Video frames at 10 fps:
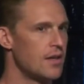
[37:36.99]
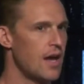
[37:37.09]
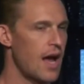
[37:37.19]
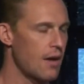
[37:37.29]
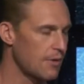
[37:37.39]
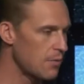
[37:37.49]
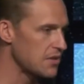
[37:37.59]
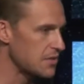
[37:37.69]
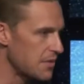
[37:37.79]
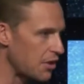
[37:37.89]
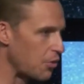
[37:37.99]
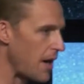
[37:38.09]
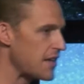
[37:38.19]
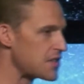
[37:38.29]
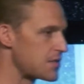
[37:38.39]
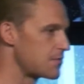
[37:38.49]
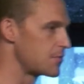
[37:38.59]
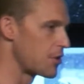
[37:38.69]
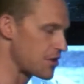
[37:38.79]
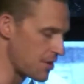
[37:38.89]
I read what some of the greatest
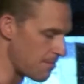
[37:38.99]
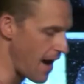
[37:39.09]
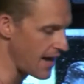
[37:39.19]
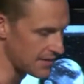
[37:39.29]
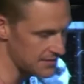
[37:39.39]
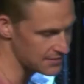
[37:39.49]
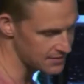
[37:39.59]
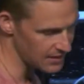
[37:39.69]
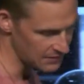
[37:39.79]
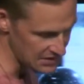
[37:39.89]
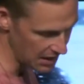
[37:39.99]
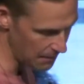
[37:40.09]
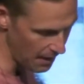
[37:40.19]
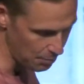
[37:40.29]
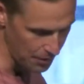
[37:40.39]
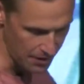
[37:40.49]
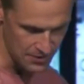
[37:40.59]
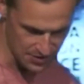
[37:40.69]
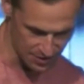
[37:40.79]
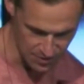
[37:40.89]
Christian minds have said about prayer.
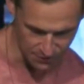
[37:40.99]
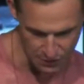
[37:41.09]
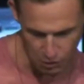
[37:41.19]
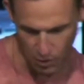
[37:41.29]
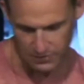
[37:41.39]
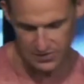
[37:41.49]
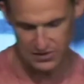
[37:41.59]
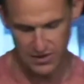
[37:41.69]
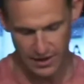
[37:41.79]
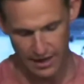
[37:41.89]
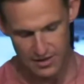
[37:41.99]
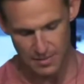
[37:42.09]
Here's a few quotes that stuck out to